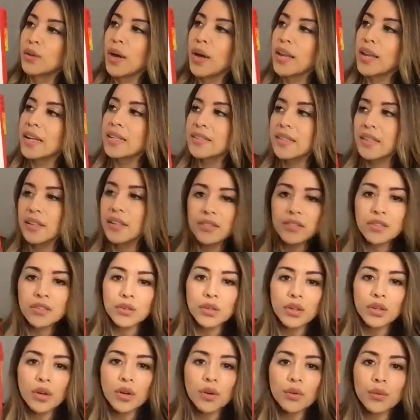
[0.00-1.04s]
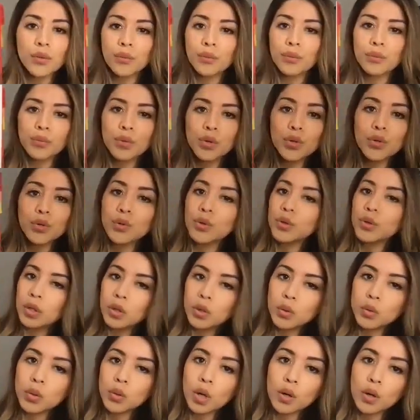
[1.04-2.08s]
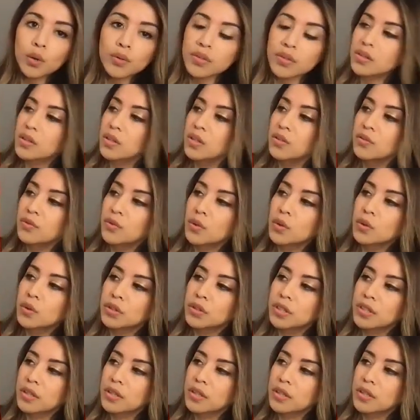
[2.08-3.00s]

And it tells you, who goes in this folder.